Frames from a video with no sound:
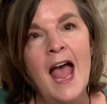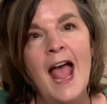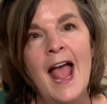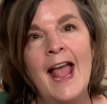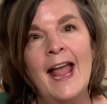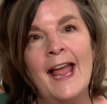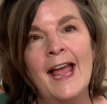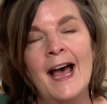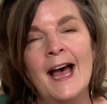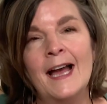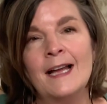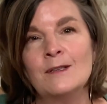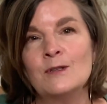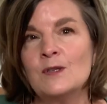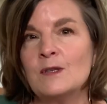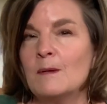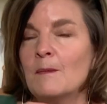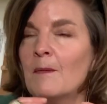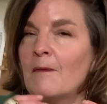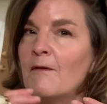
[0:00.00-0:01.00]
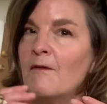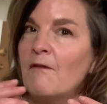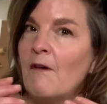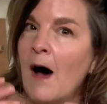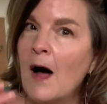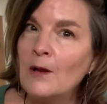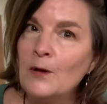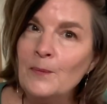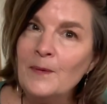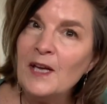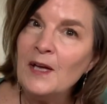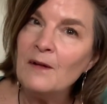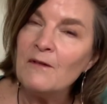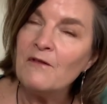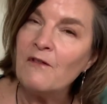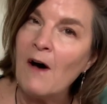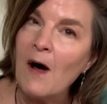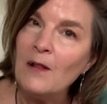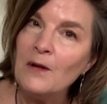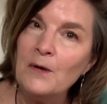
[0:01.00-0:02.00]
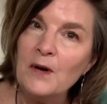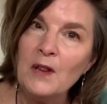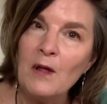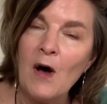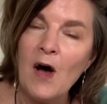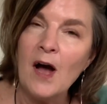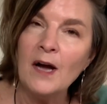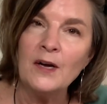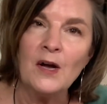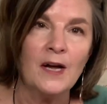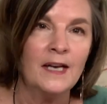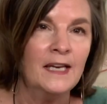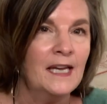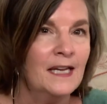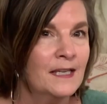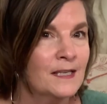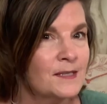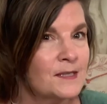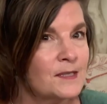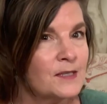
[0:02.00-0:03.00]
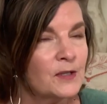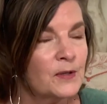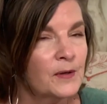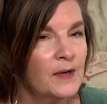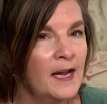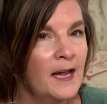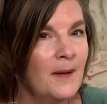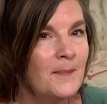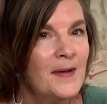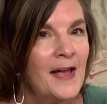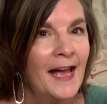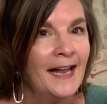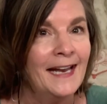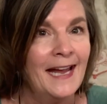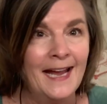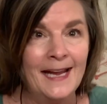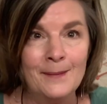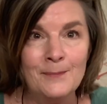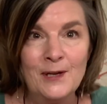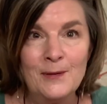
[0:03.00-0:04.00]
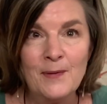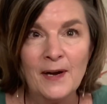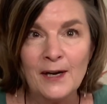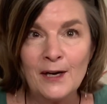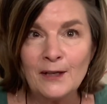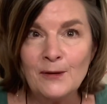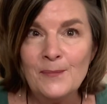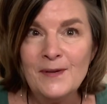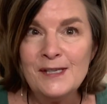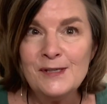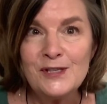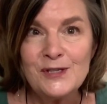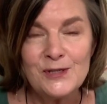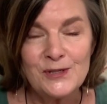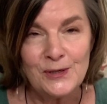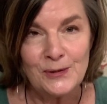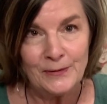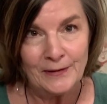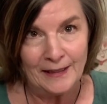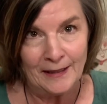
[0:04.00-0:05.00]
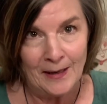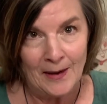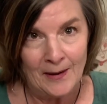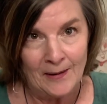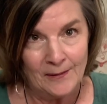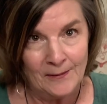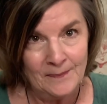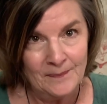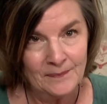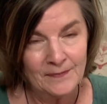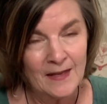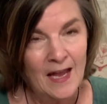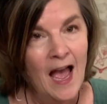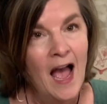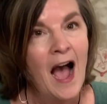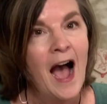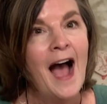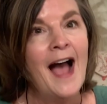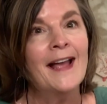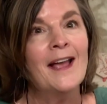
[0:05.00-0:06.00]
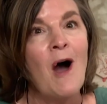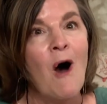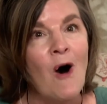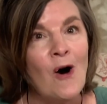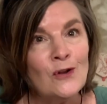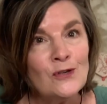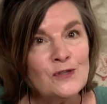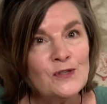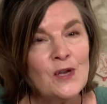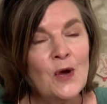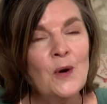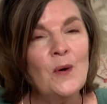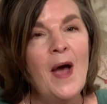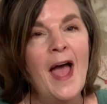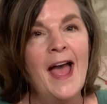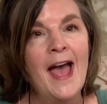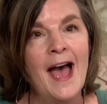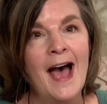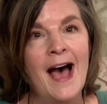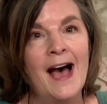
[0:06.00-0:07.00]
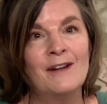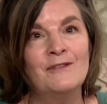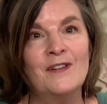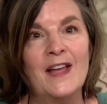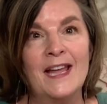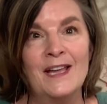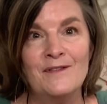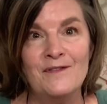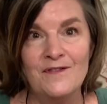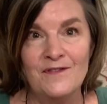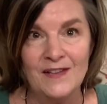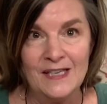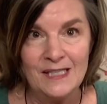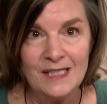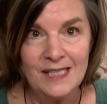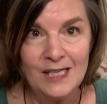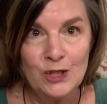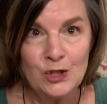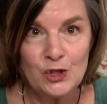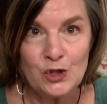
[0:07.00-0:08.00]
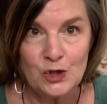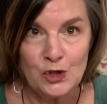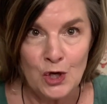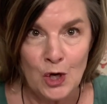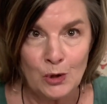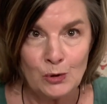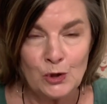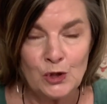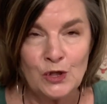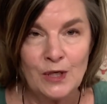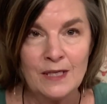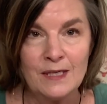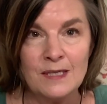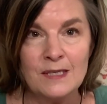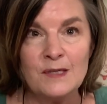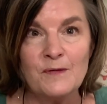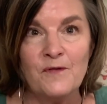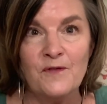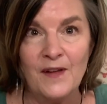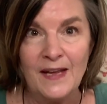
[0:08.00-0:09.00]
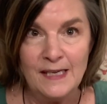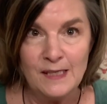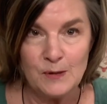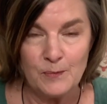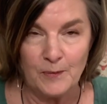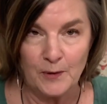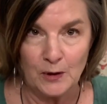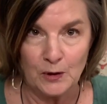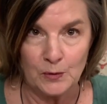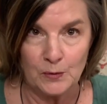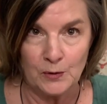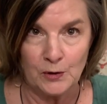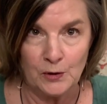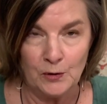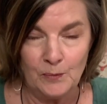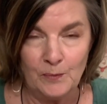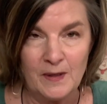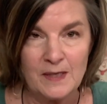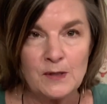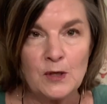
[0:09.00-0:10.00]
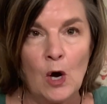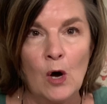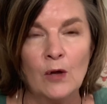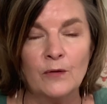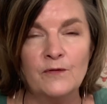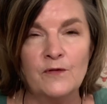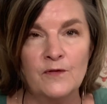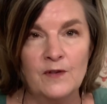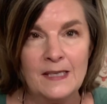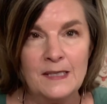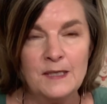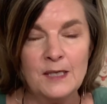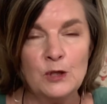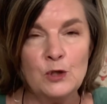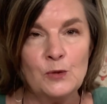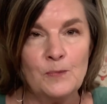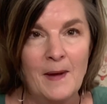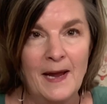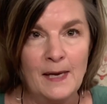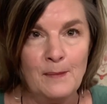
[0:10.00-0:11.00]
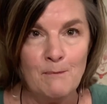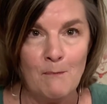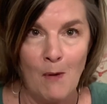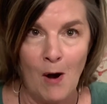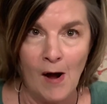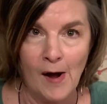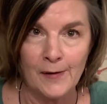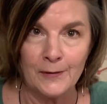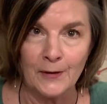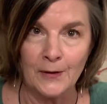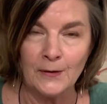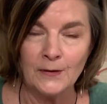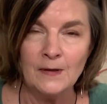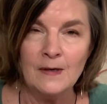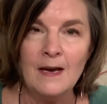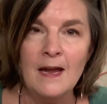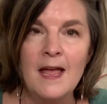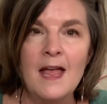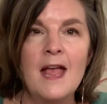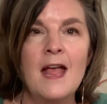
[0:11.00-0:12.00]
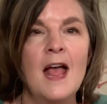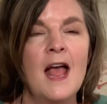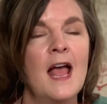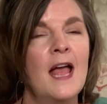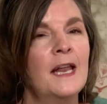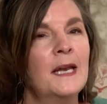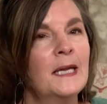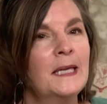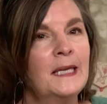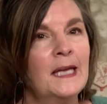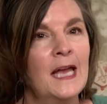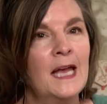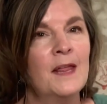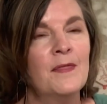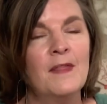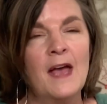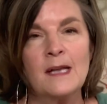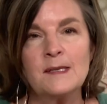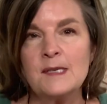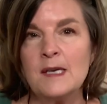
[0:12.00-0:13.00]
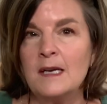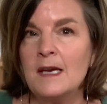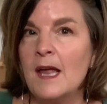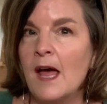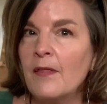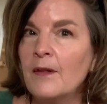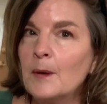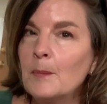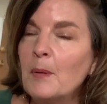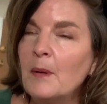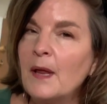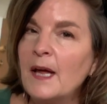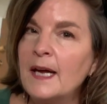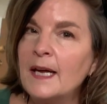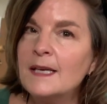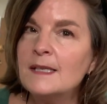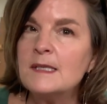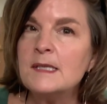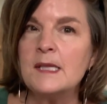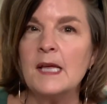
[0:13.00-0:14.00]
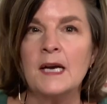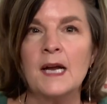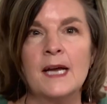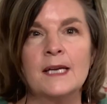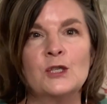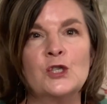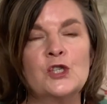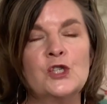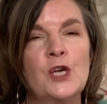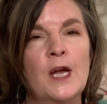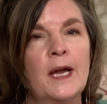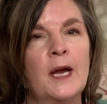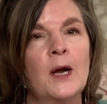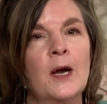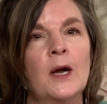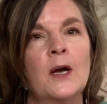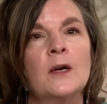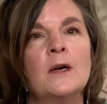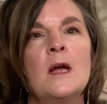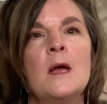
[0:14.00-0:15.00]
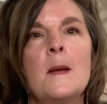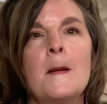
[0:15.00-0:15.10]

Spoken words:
and follow along on Instagram at Amy Berkman Studio. I also have a Vintage Notions Facebook group. It's called Vintage Made Modern. And again, that's another place that I share